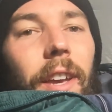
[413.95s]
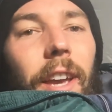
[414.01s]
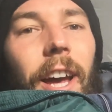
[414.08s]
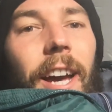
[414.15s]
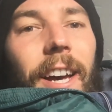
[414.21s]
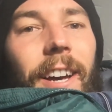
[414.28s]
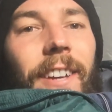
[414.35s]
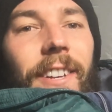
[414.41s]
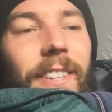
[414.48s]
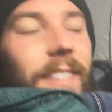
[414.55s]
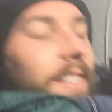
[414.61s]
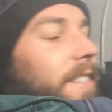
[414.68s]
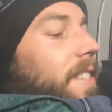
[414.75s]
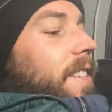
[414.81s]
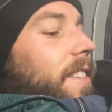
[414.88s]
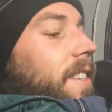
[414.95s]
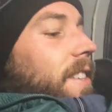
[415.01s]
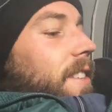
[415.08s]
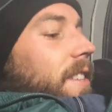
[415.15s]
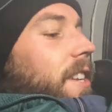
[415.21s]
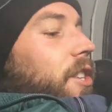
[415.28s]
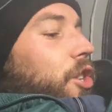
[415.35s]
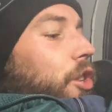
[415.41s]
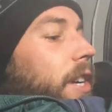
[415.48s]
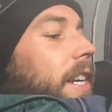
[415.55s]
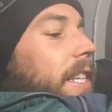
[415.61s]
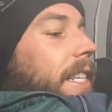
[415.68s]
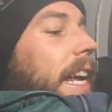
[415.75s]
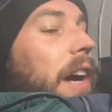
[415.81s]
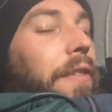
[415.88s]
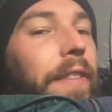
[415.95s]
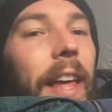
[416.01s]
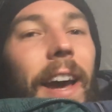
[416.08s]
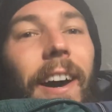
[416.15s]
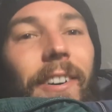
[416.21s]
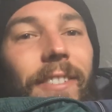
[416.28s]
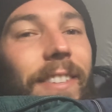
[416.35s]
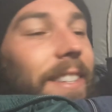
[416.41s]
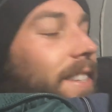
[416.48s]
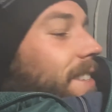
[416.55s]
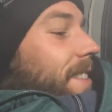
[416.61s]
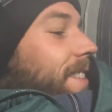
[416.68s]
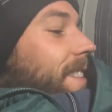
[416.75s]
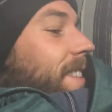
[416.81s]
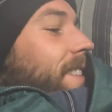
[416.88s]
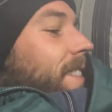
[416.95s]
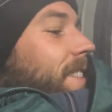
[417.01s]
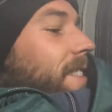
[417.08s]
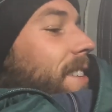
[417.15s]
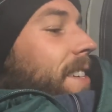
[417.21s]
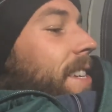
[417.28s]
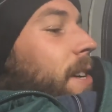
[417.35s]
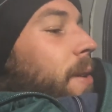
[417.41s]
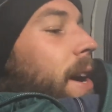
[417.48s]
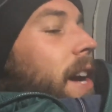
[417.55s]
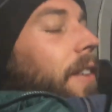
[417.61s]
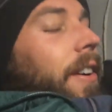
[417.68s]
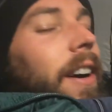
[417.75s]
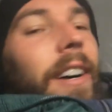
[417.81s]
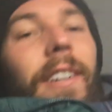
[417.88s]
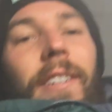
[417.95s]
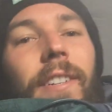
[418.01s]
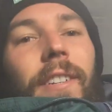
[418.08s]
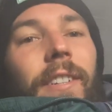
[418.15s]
Yeah, enjoying the South Downs. Nice little area.